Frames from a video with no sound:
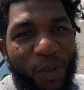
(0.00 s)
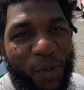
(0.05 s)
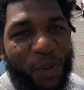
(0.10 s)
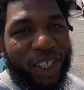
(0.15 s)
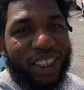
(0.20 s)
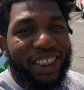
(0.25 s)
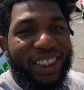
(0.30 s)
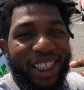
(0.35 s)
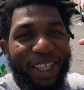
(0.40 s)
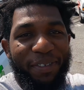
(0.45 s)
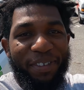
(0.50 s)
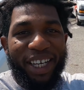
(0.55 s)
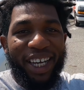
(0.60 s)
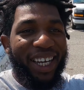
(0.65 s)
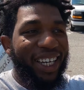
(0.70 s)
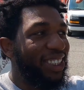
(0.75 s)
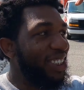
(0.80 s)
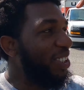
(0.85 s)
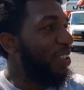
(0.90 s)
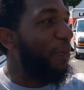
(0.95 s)
What's up,
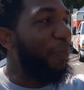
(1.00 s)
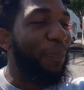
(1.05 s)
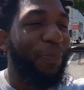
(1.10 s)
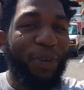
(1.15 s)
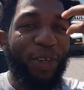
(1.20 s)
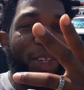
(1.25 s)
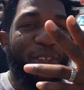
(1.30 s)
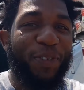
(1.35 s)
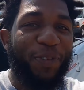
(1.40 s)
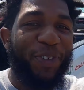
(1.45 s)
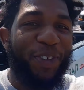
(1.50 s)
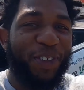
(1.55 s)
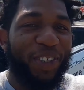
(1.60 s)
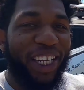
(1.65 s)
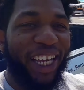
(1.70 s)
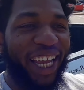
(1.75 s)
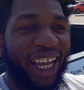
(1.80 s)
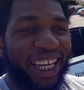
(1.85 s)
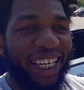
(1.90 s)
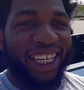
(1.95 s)
y'all? It's a beautiful
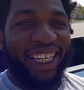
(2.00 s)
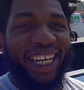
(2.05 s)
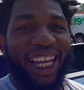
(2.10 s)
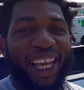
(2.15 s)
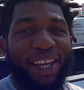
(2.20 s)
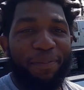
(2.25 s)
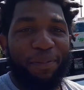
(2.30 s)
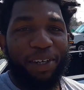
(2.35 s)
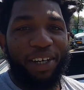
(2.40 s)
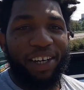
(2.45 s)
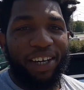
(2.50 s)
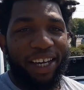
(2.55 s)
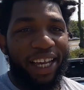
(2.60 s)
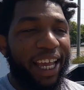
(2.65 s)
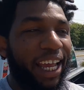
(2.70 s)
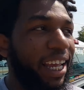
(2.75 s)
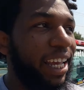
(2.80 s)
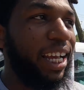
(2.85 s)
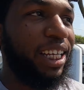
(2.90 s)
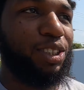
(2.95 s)
day in the neighborhood,
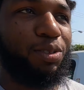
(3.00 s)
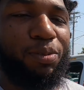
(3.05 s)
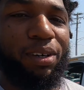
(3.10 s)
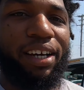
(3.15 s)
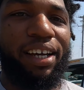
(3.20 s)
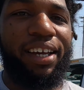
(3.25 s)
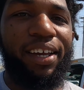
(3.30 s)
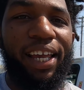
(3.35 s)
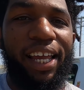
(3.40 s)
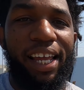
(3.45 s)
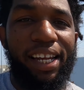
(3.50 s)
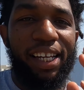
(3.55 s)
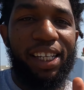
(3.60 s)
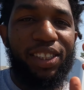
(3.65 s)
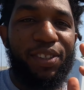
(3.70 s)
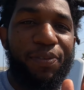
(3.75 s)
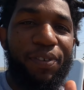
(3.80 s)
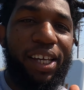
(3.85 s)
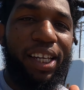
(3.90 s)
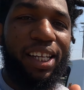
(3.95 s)
and guess what? In
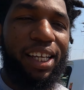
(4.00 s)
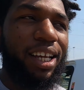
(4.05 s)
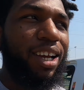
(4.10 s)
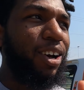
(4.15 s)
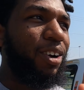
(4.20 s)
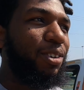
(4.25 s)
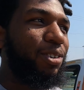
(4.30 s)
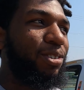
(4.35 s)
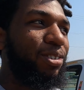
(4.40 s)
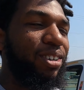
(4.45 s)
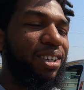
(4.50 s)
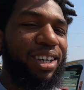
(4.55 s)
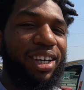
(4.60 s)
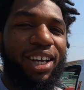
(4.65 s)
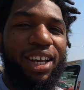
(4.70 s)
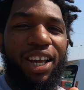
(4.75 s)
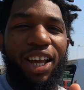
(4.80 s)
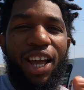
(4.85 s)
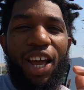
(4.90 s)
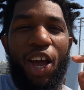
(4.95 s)
this video,
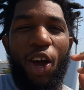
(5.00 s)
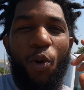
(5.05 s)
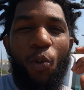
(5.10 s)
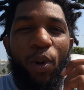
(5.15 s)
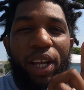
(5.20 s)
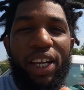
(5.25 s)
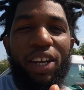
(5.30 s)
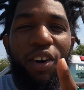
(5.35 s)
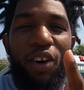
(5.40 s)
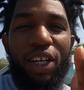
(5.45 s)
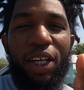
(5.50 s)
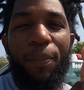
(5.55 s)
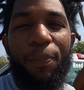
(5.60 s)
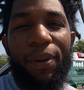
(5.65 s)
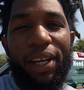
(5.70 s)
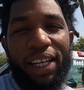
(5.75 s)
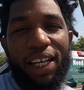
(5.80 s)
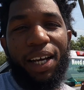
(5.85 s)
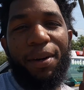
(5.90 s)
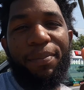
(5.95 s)
we going to
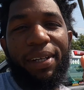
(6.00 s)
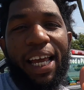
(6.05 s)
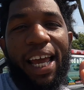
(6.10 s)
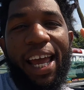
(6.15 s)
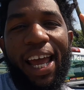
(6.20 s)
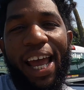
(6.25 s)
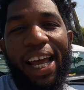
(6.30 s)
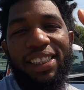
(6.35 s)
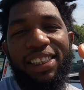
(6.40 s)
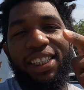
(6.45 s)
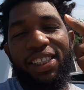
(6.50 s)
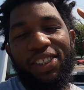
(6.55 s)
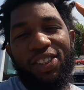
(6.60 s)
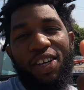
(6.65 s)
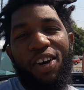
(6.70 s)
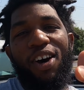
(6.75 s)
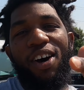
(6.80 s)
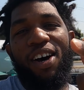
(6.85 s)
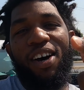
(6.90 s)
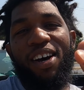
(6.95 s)
pick up that S S
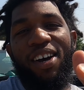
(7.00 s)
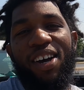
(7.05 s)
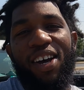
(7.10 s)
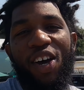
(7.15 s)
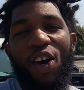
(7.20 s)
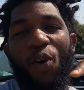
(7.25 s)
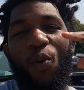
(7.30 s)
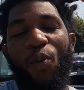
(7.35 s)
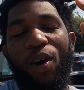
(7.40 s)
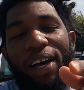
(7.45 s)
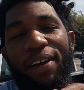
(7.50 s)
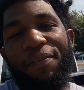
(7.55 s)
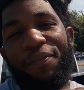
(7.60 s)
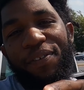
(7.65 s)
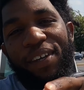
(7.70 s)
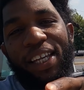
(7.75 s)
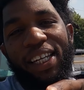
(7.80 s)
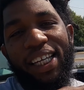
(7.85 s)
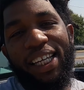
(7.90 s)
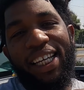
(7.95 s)
R one
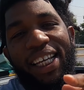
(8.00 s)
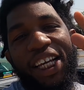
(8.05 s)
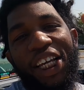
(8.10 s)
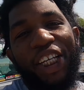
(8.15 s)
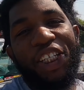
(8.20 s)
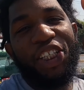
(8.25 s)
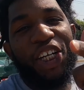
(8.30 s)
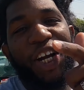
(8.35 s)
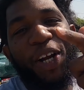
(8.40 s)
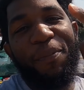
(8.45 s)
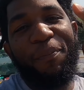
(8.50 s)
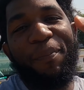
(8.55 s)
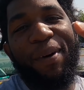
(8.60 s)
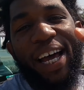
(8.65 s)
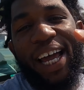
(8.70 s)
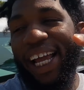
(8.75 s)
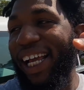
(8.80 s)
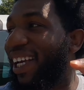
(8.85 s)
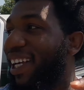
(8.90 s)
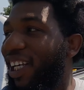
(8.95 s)
fifty dirt
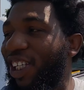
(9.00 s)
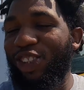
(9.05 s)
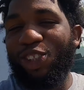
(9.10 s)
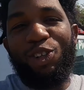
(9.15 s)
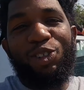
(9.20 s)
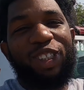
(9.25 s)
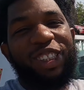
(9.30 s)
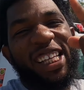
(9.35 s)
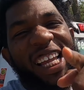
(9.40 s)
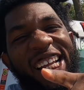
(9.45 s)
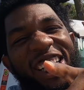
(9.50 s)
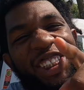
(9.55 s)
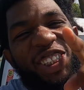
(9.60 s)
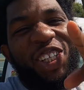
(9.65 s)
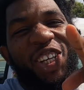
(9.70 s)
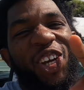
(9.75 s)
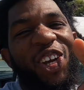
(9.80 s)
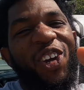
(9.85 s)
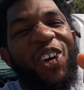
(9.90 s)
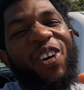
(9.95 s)
bike. So stay
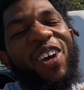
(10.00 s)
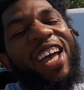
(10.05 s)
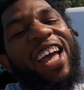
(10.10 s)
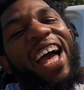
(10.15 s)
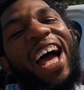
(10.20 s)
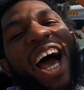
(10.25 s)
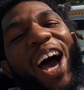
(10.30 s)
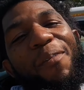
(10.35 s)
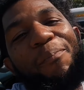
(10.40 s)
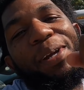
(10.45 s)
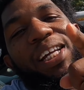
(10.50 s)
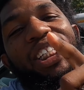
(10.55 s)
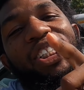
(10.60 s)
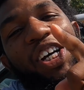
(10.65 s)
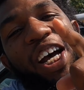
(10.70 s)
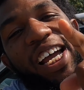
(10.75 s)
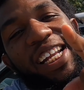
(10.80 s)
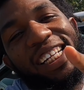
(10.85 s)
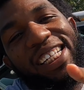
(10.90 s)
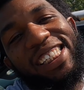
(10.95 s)
tuned. I'll meet
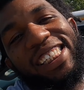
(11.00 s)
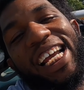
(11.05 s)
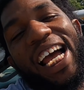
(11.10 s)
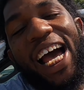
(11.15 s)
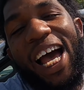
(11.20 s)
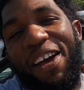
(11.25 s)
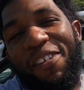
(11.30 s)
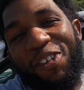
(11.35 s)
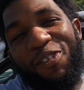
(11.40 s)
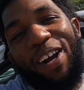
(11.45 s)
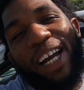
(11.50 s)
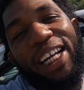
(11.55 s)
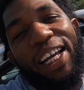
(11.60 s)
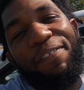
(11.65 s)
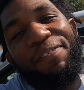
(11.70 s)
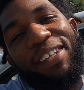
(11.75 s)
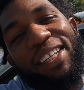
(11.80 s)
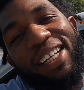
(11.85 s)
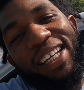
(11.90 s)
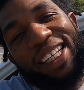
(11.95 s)
y'all at the shop right
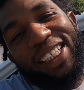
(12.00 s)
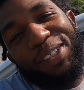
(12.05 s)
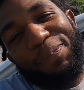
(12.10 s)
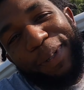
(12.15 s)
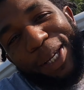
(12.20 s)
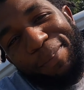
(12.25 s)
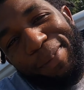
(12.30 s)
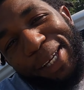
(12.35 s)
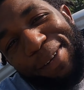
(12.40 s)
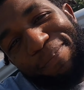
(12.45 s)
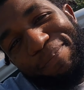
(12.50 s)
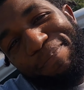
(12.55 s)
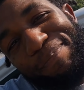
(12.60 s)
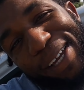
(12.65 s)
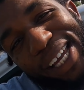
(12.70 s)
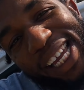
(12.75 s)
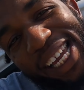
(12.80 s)
after this. Bip, bip, bip.